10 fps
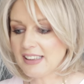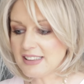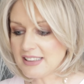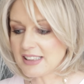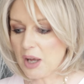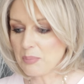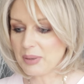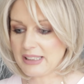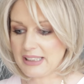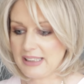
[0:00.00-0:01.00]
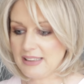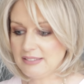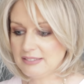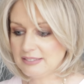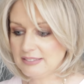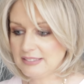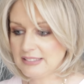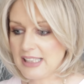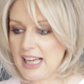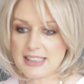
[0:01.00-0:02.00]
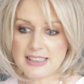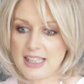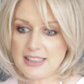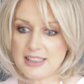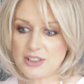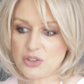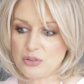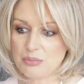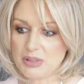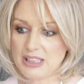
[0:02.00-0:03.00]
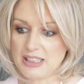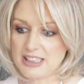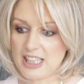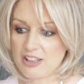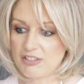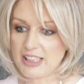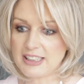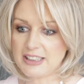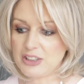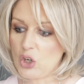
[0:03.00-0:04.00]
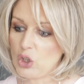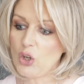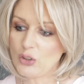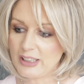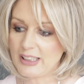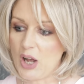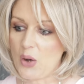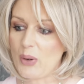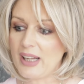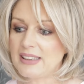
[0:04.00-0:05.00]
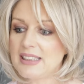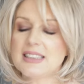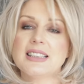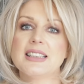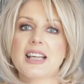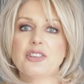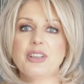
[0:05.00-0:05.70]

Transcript: this company has sent it to me directly not long ago, and this is the